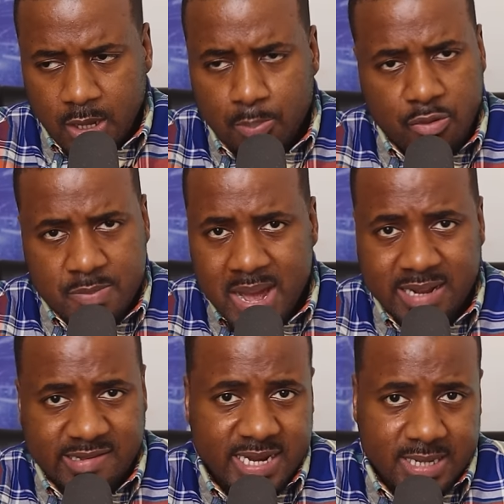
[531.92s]

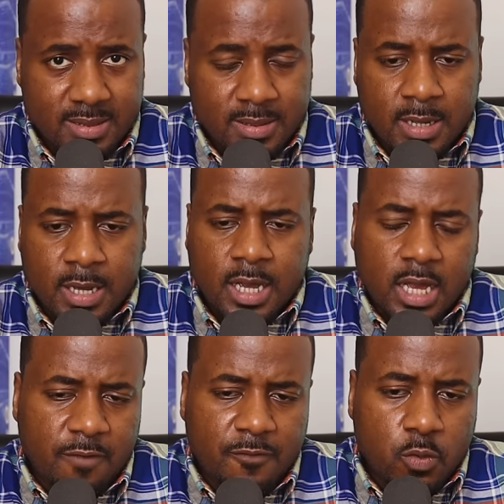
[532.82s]
premeditated.
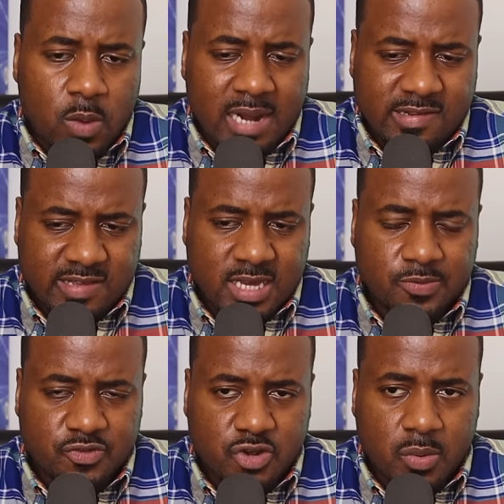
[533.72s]
If you watch
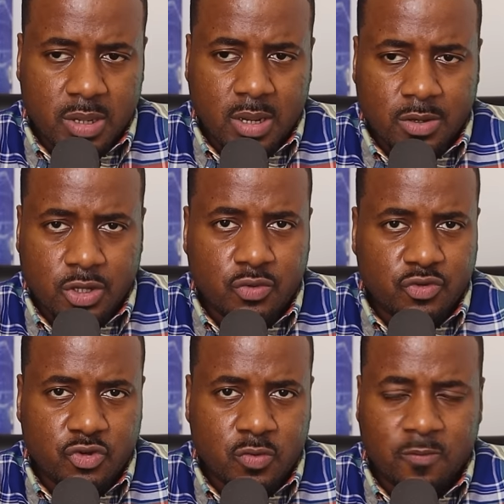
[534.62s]
Skip's show on
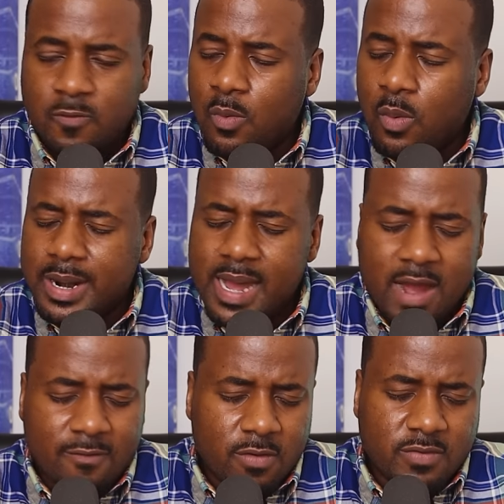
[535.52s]
YouTube, for
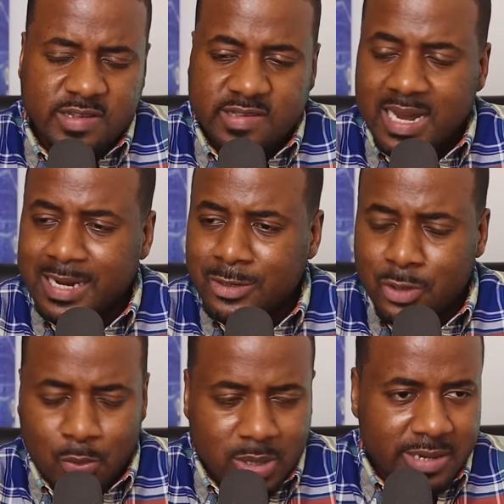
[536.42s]
whatever reason I
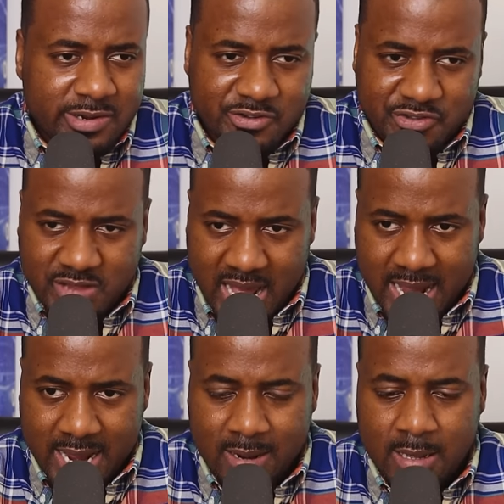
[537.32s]
don't
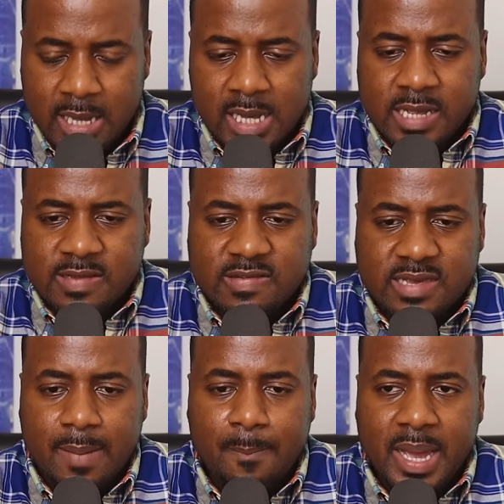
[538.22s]
understand,
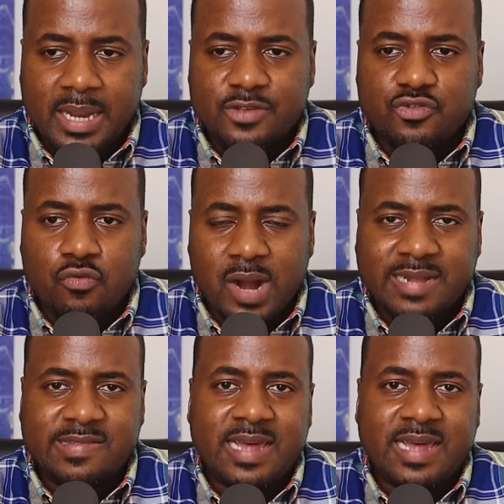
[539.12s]
Skip Bayless writes